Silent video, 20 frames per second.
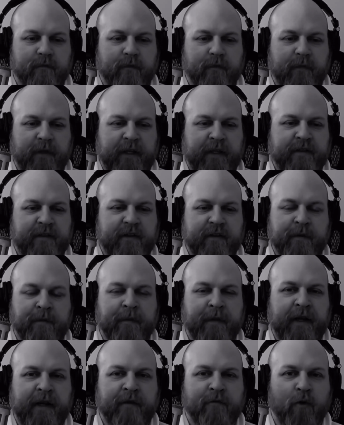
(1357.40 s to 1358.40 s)
This is a
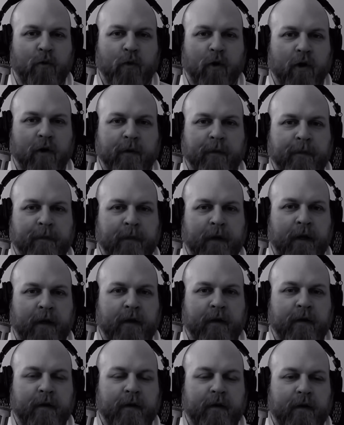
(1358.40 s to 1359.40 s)
medieval world.
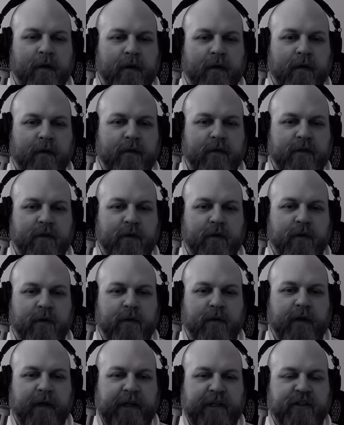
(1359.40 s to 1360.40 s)

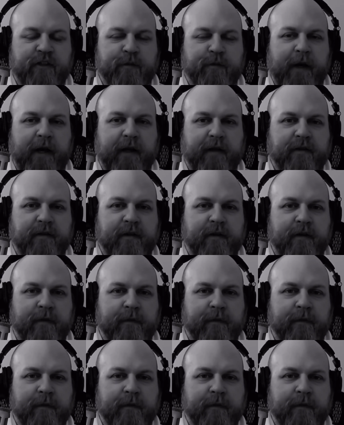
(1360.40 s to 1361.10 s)
To expect